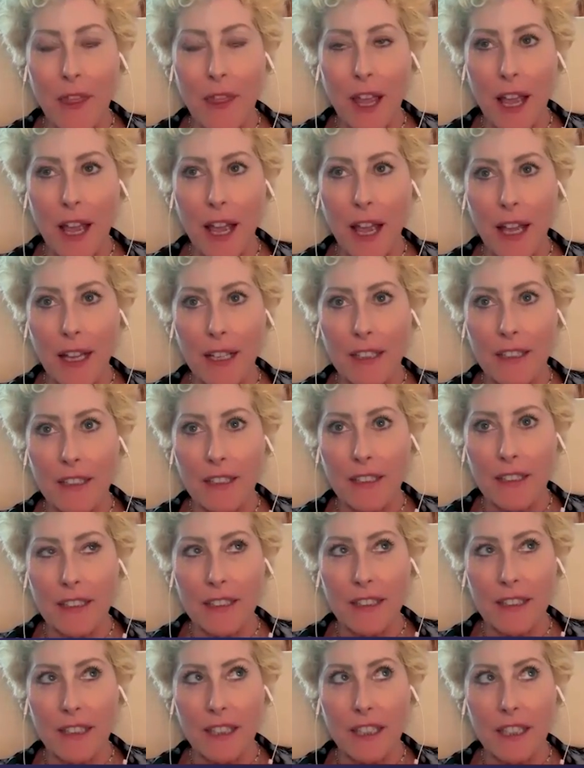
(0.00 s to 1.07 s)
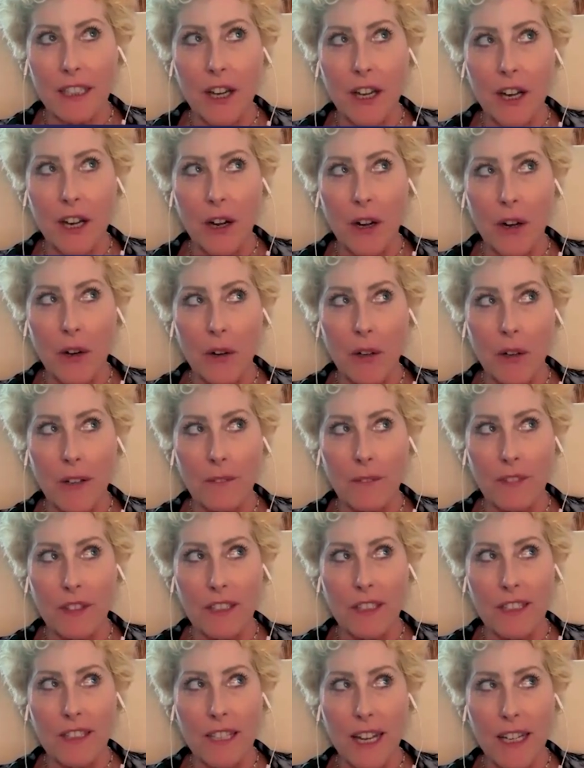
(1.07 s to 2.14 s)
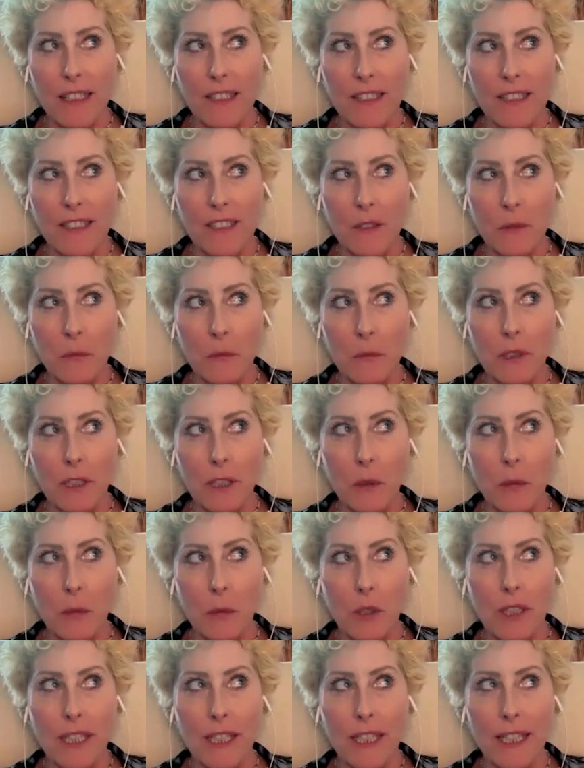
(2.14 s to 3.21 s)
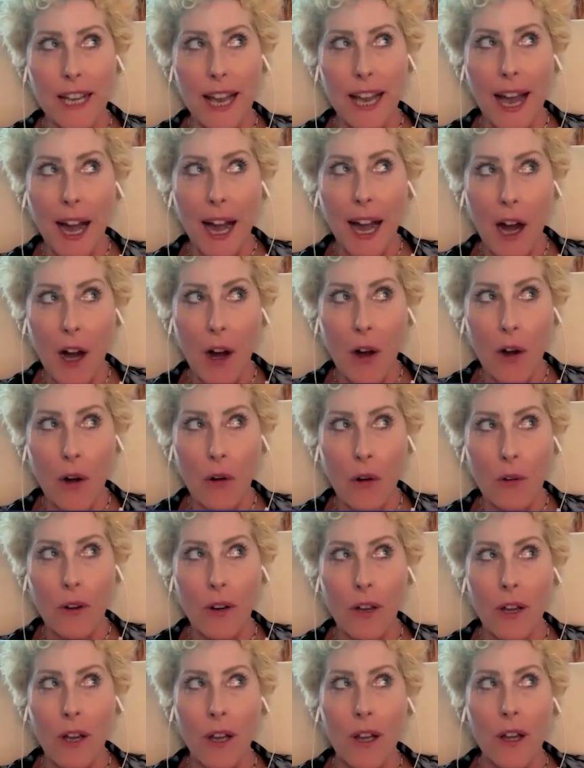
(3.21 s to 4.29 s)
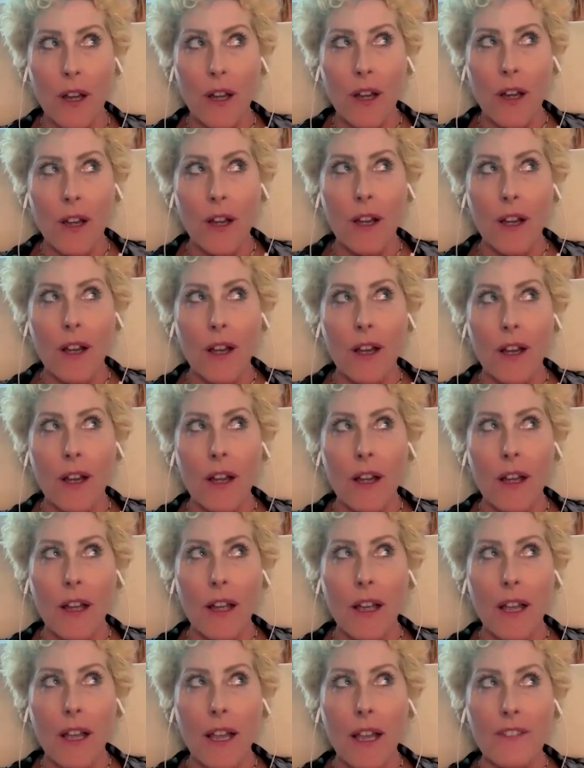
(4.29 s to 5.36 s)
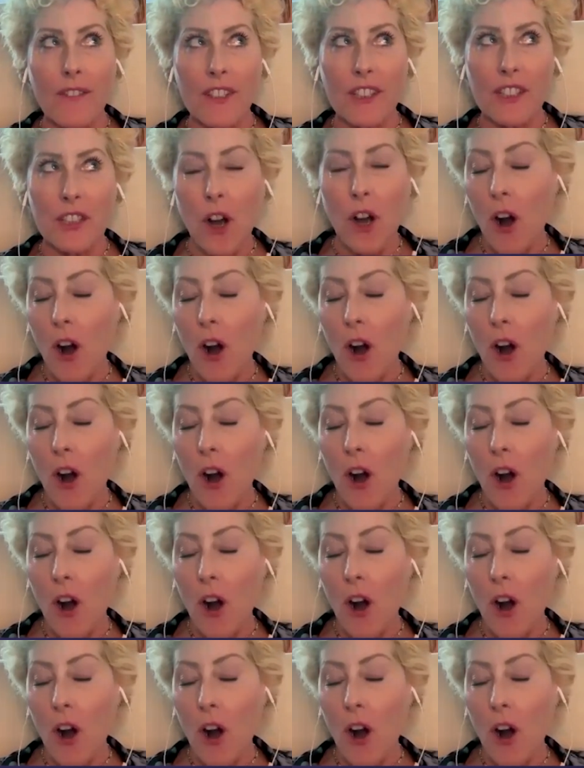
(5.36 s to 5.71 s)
And then, if the sex isn't really working out, if